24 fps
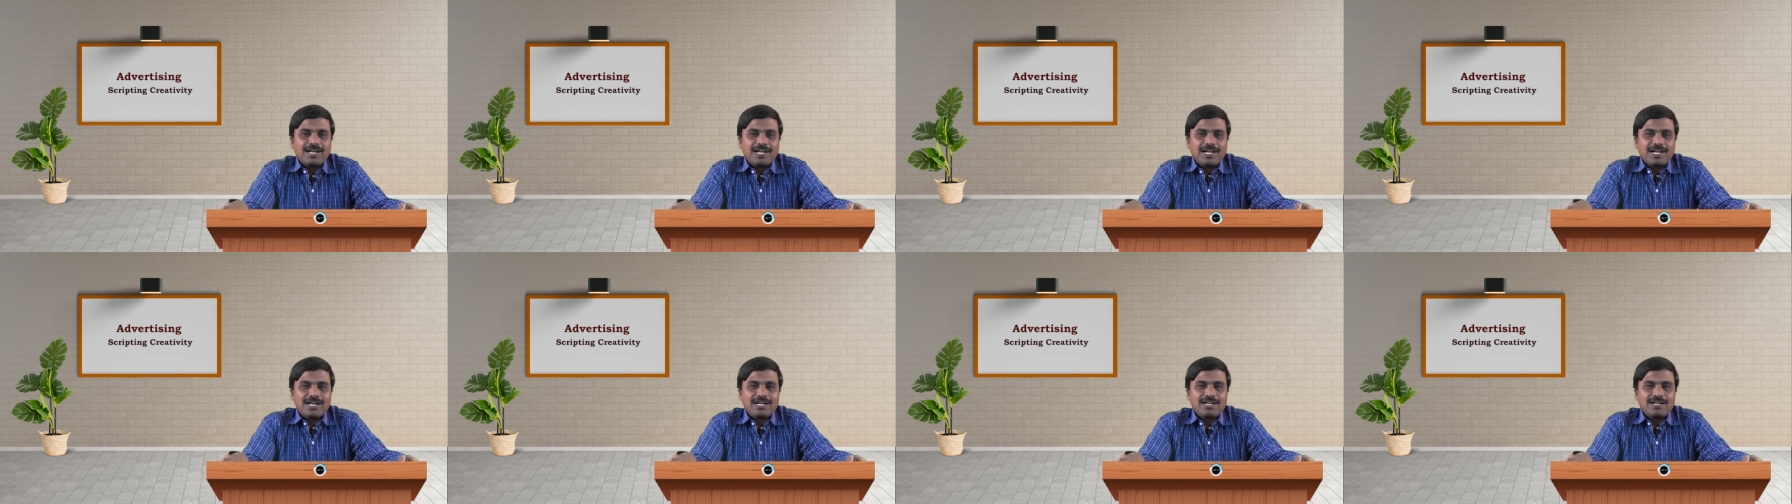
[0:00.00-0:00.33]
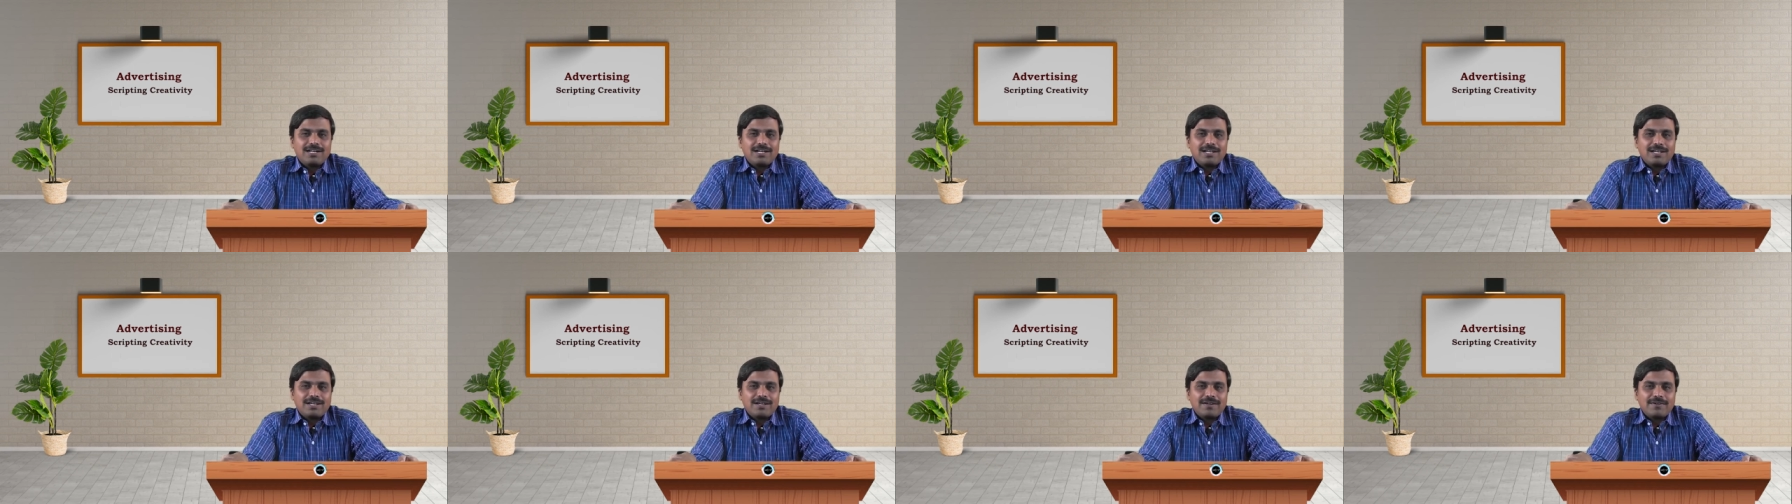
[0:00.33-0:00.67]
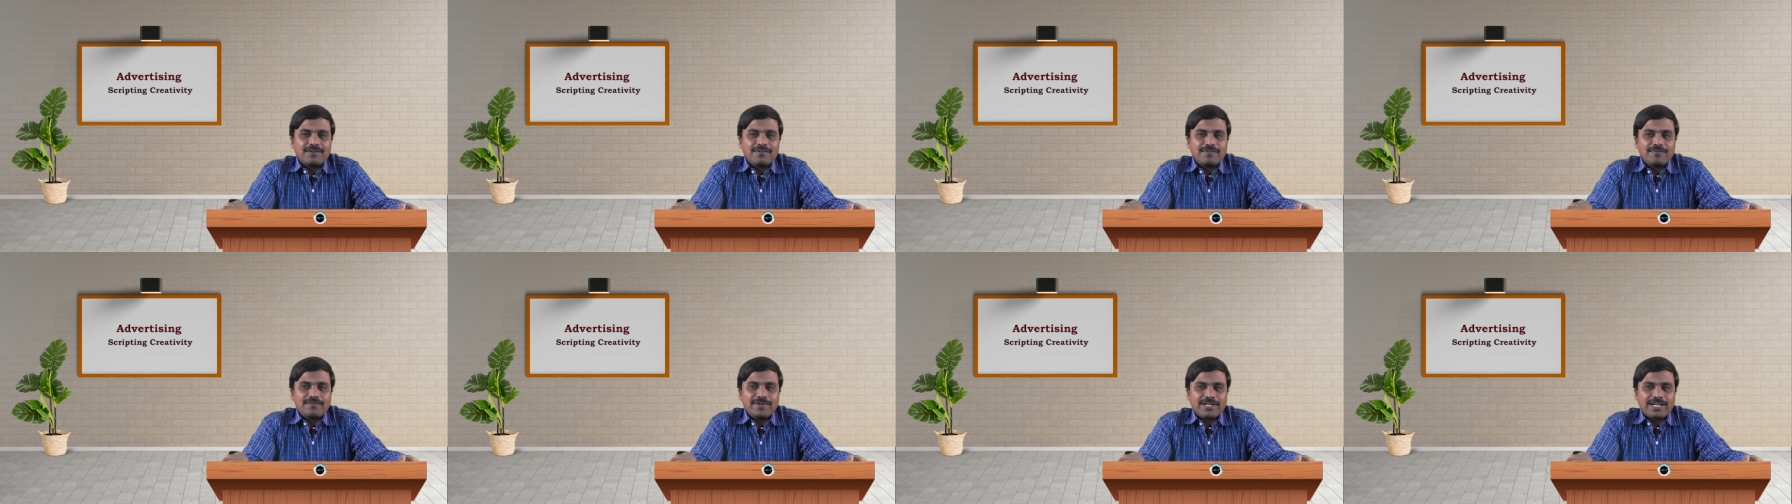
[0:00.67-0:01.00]
and
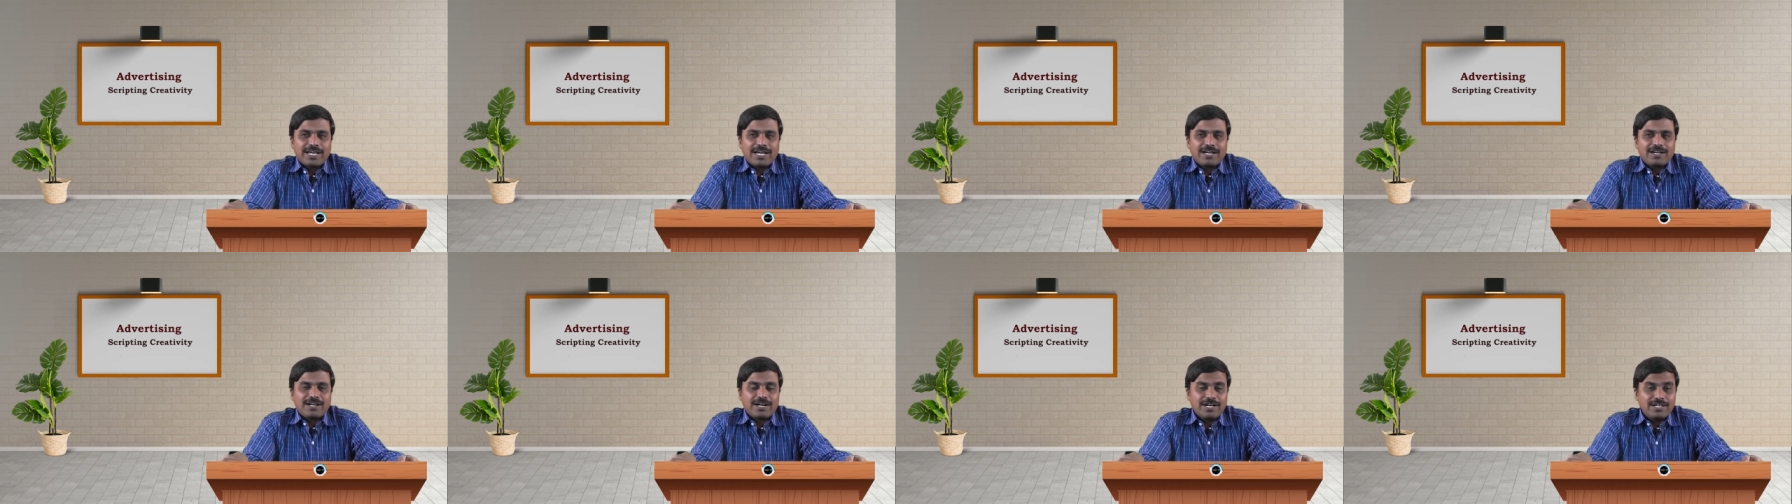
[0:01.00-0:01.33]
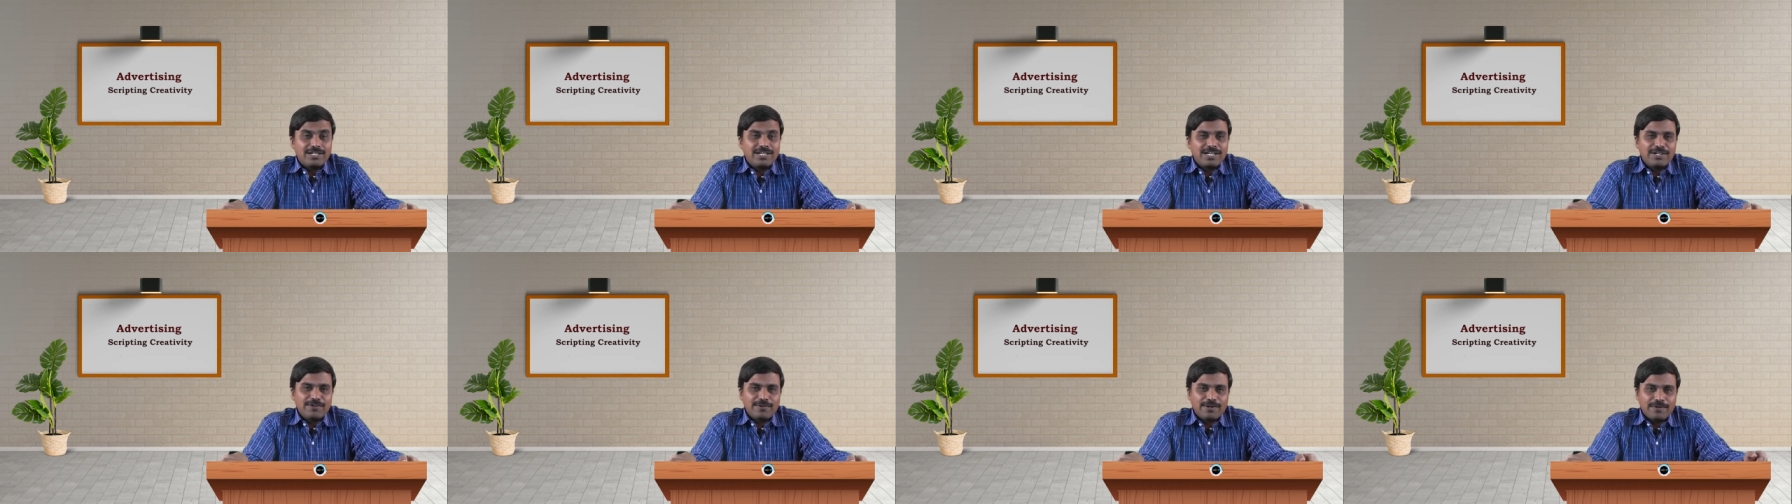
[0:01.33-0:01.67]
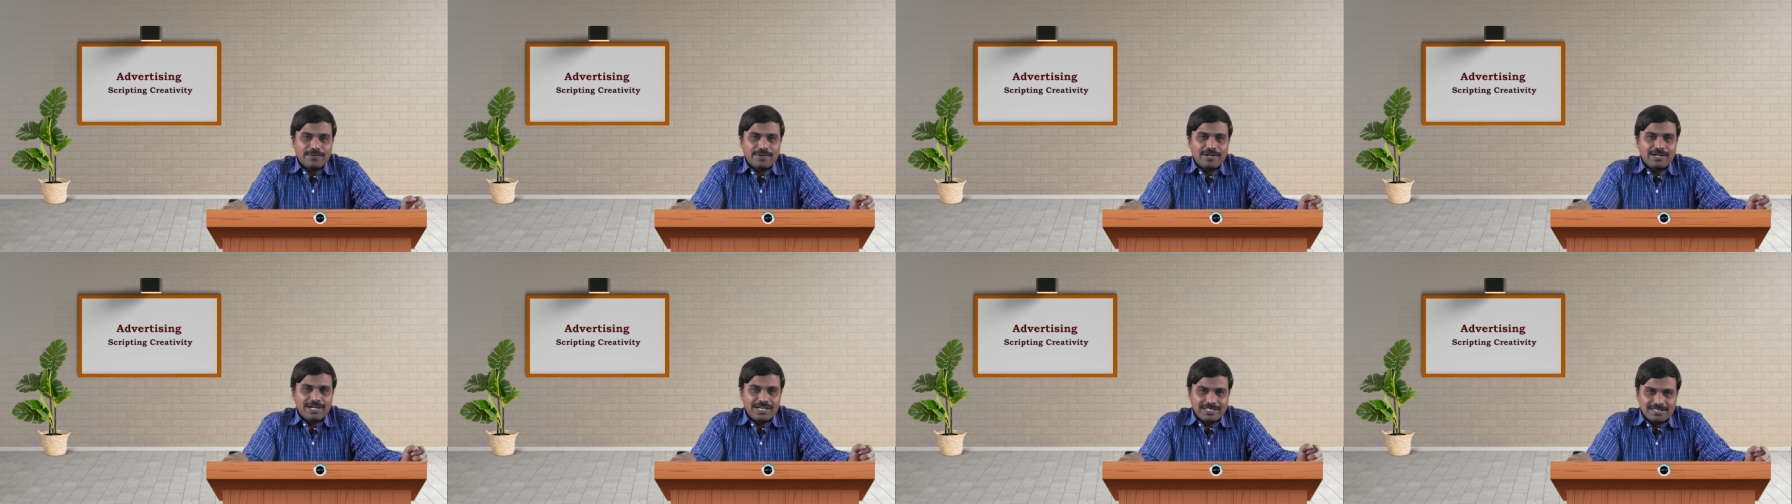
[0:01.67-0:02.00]
we can continue
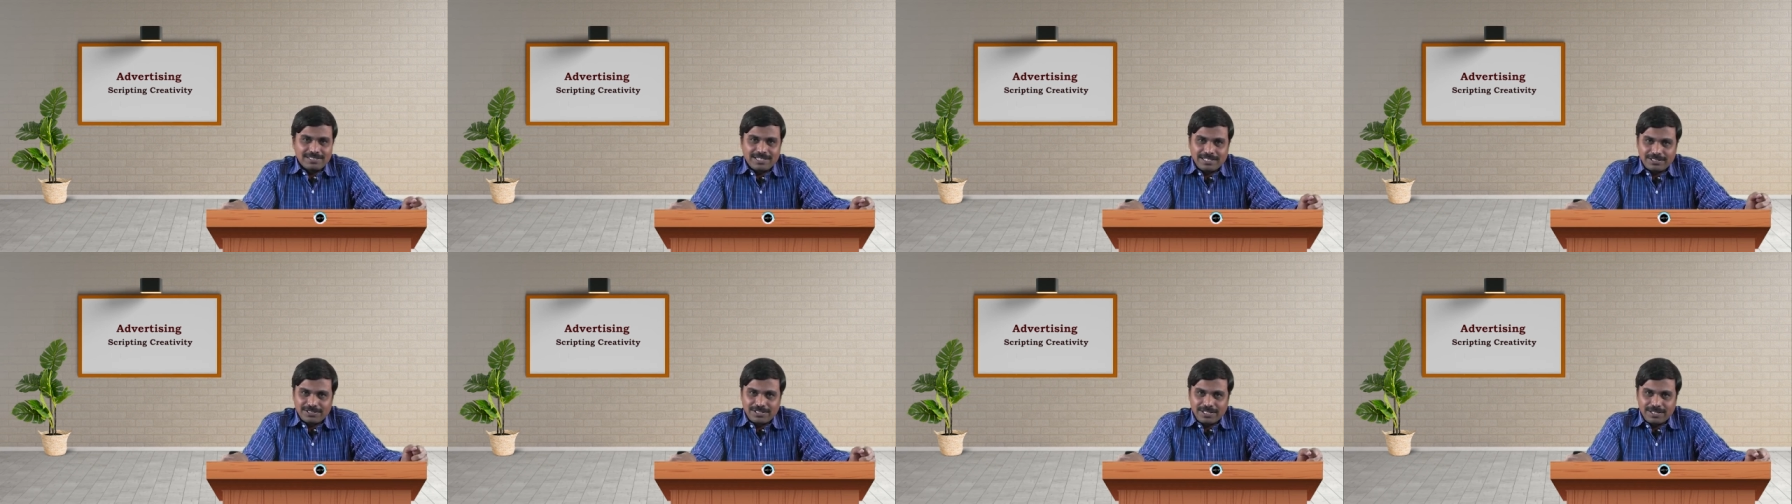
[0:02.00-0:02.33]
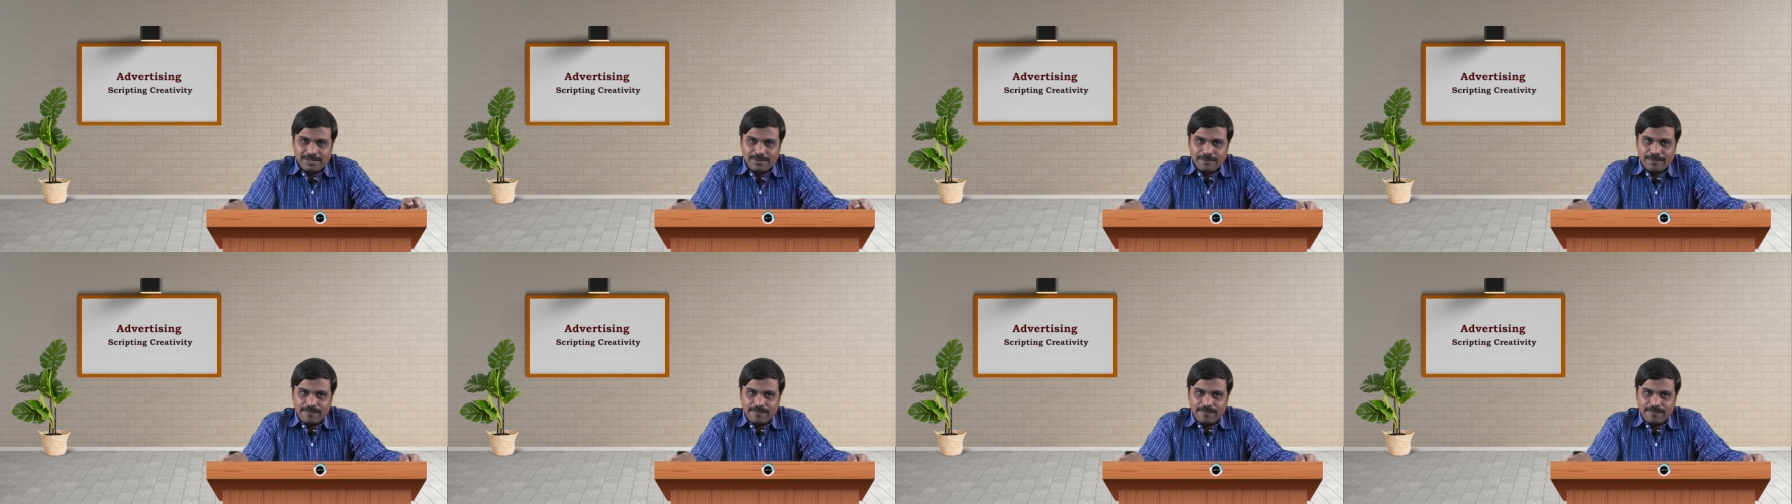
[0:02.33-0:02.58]
our discussion.